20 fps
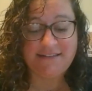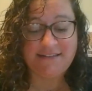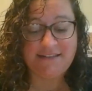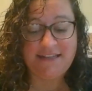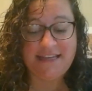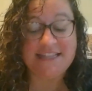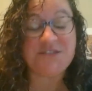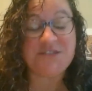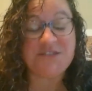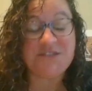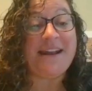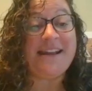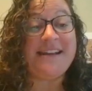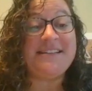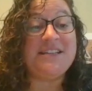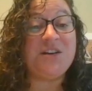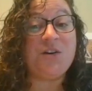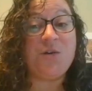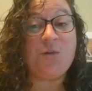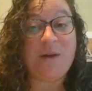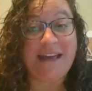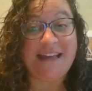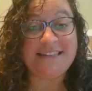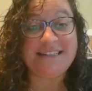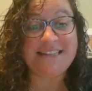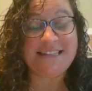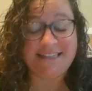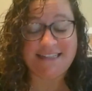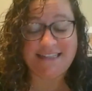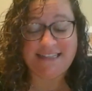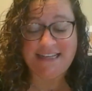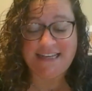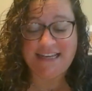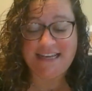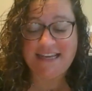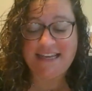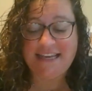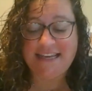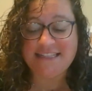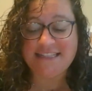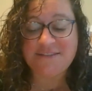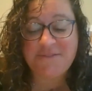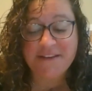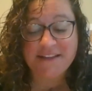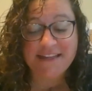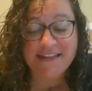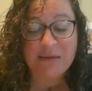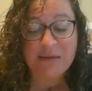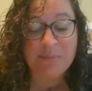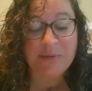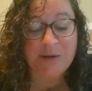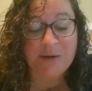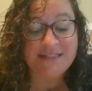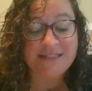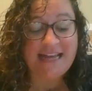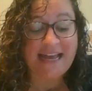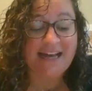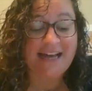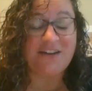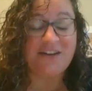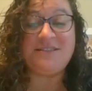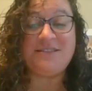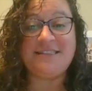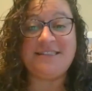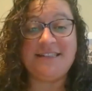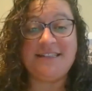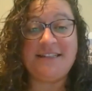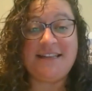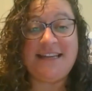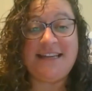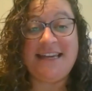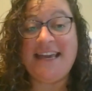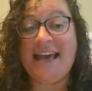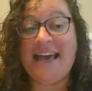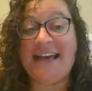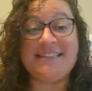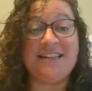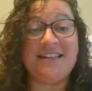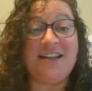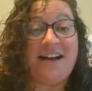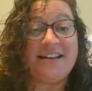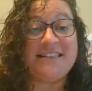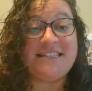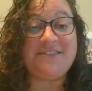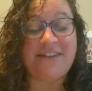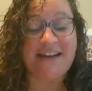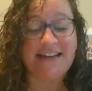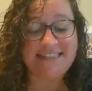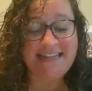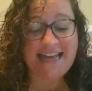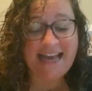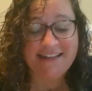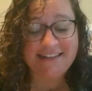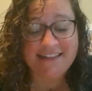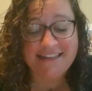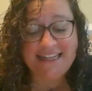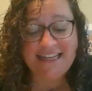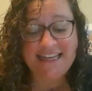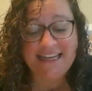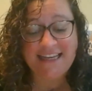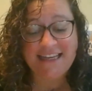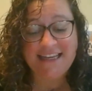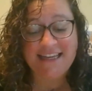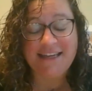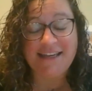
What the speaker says: He's ready to quit. He's feeling burnt out. He has lost vitality.